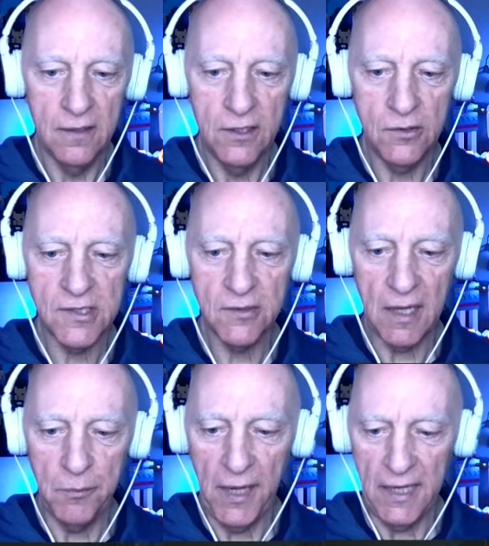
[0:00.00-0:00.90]
You'll still
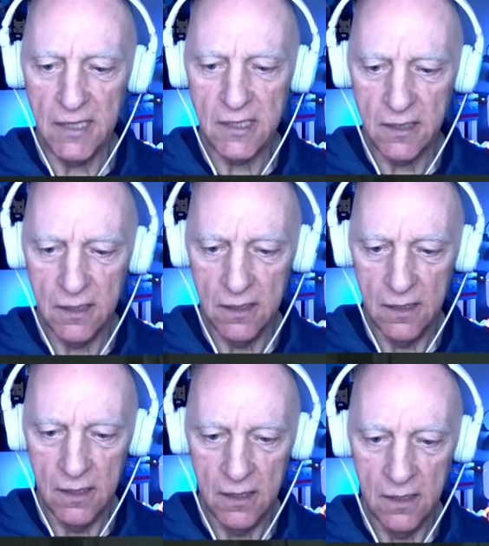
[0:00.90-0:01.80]
get paid.
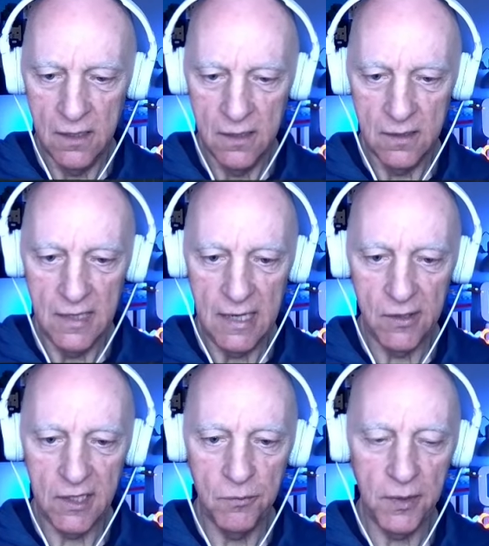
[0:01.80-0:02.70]
Now
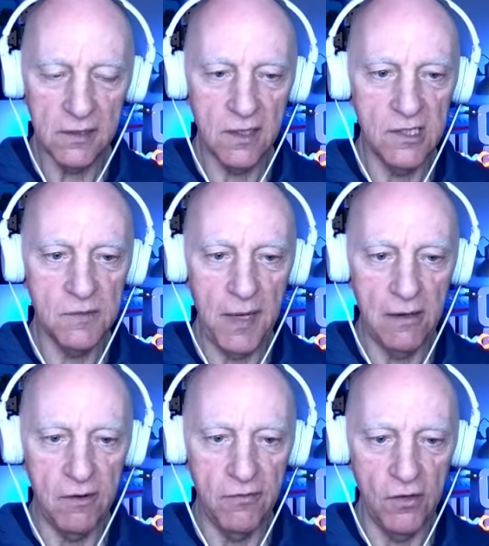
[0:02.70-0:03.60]
I can pick those spare
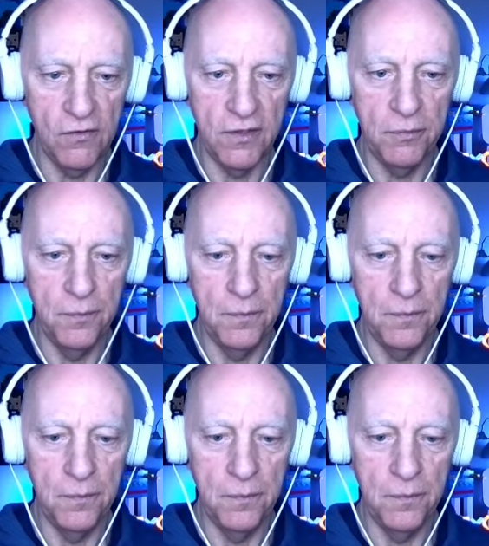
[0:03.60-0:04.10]
revolver